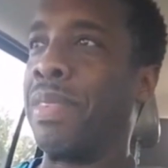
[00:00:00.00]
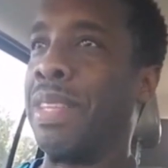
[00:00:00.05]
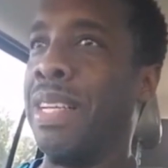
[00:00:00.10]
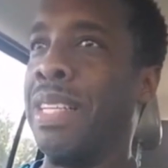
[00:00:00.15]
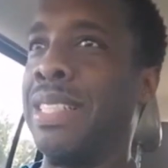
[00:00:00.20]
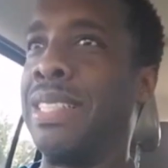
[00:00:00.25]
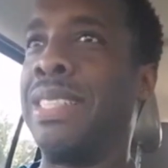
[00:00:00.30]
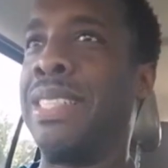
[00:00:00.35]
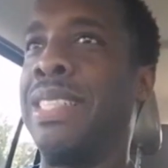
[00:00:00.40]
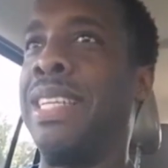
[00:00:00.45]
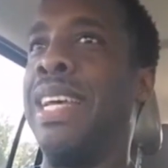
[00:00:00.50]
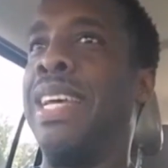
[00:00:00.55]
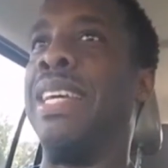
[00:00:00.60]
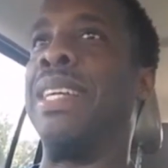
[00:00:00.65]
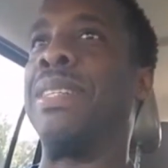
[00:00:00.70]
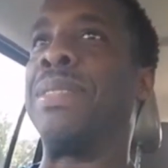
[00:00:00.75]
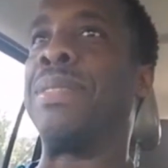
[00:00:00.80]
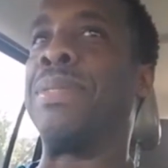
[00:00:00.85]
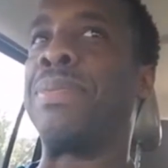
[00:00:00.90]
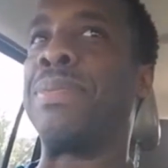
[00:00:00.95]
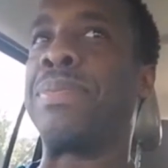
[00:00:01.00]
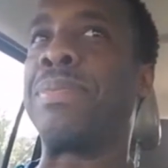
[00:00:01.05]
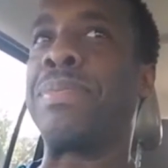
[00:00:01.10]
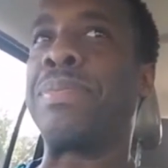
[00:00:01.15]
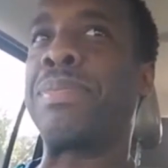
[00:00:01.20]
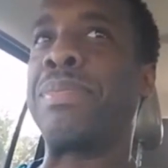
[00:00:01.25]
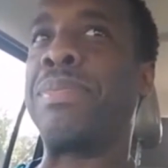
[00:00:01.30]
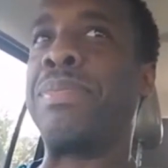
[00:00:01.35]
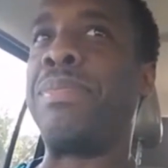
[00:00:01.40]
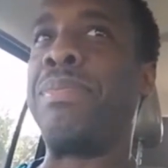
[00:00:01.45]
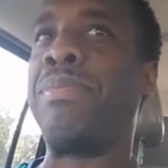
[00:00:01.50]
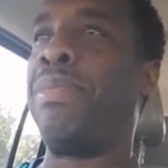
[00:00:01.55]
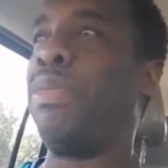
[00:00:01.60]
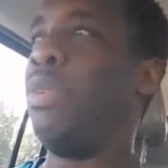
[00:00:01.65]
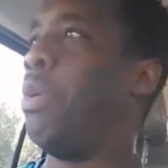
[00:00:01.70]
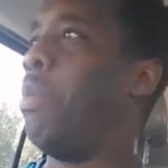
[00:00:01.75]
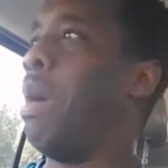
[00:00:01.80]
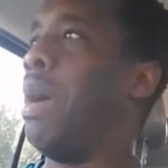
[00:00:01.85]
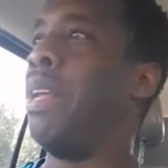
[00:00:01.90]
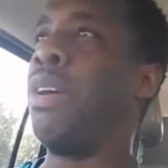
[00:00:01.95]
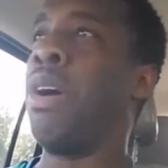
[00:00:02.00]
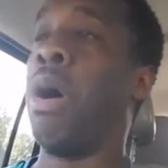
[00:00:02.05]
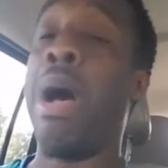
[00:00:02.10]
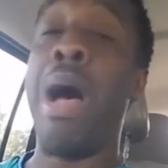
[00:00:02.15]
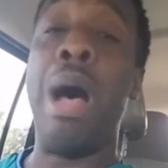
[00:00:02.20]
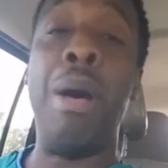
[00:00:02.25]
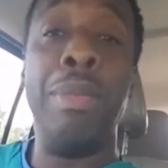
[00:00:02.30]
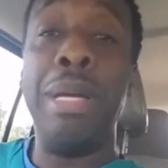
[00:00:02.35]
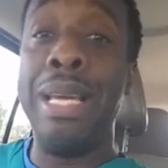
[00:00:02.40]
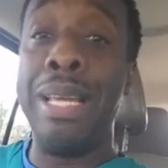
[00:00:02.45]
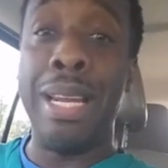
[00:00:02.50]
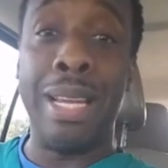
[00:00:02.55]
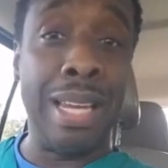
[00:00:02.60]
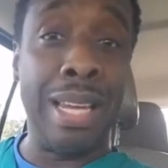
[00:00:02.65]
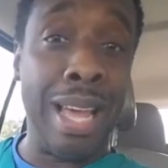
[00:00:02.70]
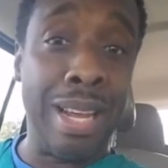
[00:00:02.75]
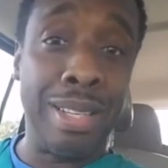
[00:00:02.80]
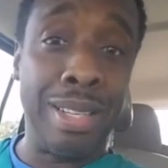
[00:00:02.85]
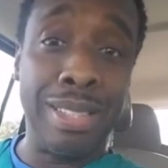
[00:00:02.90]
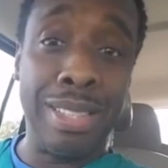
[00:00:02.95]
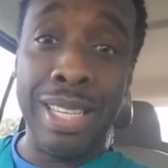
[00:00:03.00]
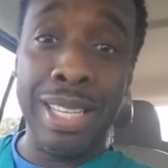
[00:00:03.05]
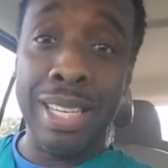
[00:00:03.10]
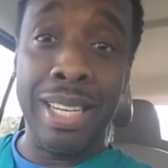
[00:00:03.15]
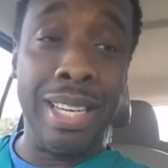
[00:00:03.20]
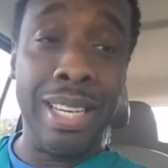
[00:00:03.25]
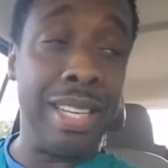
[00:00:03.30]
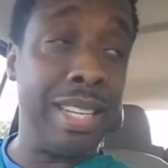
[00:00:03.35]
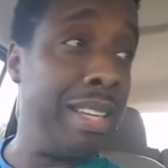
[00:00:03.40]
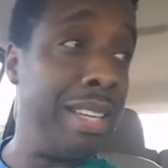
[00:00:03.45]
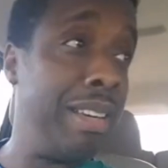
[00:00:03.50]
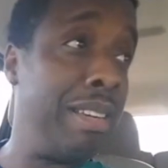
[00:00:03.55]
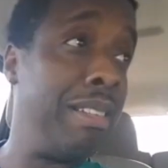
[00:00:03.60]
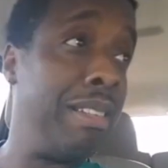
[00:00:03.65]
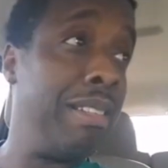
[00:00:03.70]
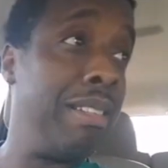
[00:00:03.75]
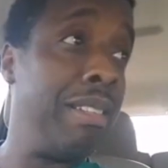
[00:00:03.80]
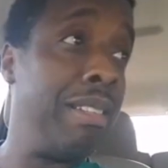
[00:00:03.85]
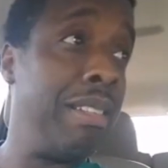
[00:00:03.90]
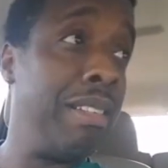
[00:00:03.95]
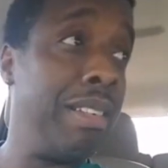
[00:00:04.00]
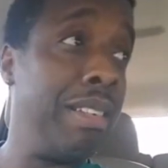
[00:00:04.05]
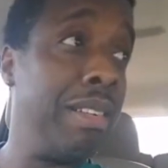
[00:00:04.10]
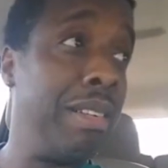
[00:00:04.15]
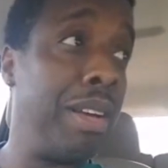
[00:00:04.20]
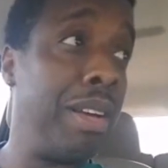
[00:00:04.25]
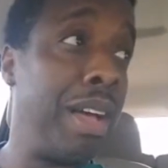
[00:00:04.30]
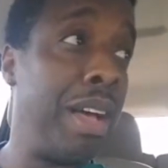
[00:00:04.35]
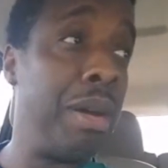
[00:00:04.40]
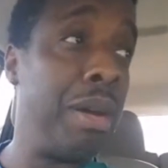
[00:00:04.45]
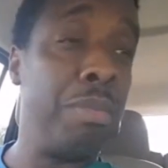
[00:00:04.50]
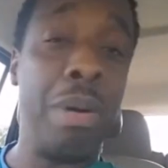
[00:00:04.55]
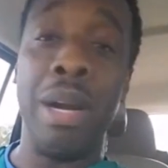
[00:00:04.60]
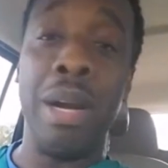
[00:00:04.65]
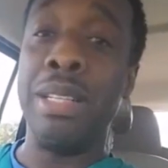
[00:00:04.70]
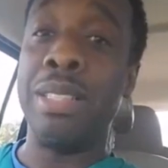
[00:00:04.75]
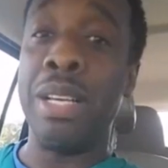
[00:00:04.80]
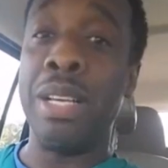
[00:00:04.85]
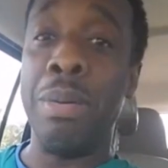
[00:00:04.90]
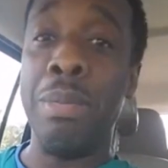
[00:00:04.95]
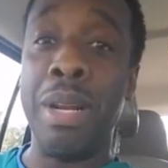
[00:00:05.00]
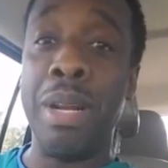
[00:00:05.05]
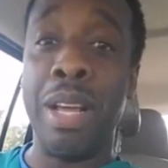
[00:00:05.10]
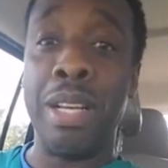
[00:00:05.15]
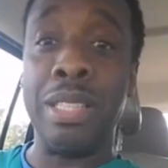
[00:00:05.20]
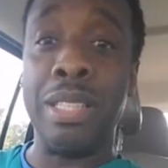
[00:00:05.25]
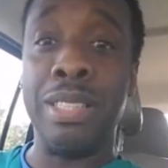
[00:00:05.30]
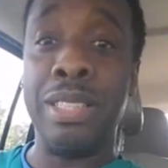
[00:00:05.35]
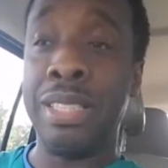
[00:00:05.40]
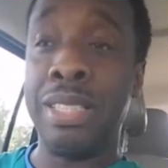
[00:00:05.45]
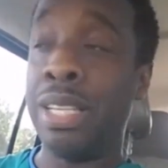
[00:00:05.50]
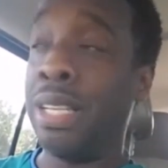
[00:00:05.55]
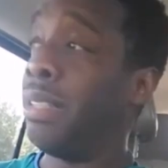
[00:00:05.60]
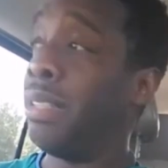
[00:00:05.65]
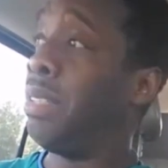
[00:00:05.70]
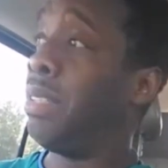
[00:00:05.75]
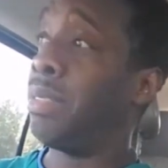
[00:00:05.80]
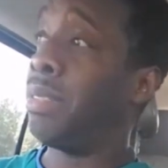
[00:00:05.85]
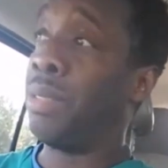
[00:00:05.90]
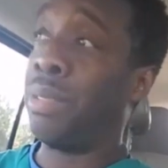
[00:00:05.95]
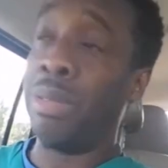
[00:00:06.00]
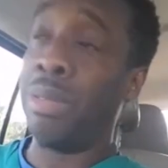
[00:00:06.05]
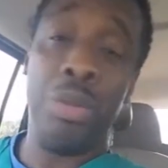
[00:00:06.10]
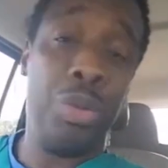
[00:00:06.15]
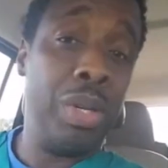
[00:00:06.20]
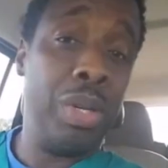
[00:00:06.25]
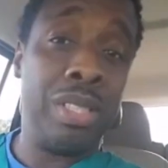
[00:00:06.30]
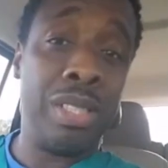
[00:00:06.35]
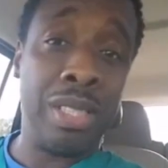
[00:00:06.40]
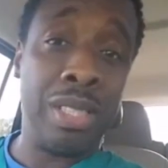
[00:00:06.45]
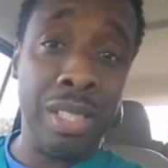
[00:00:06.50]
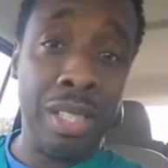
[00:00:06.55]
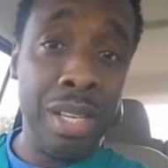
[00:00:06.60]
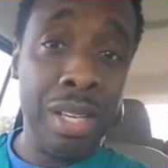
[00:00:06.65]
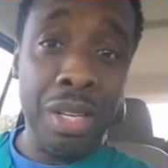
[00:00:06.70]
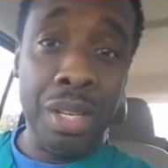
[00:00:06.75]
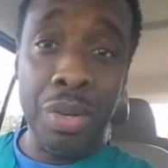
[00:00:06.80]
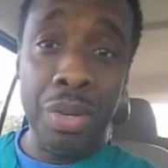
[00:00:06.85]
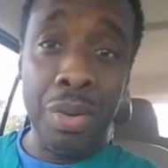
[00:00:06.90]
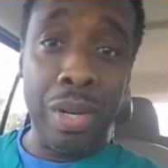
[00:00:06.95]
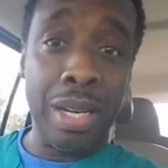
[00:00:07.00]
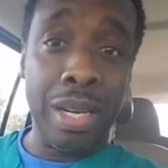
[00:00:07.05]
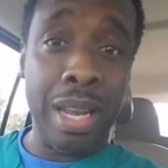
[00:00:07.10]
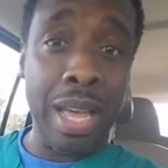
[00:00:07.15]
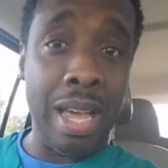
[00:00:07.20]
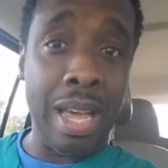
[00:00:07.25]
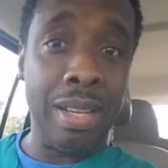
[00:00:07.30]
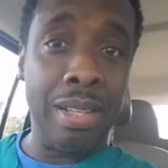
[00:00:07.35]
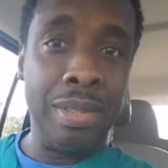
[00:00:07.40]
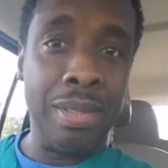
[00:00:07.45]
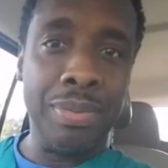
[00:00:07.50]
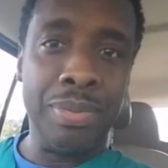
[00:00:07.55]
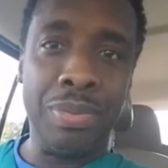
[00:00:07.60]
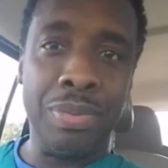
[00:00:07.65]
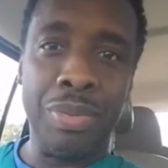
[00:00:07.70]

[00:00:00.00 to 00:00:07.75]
This chick, nobody call. I'm in Atlanta, CNN here. I had a buddy tell me that. She said, look, you in, see, you in Atlanta.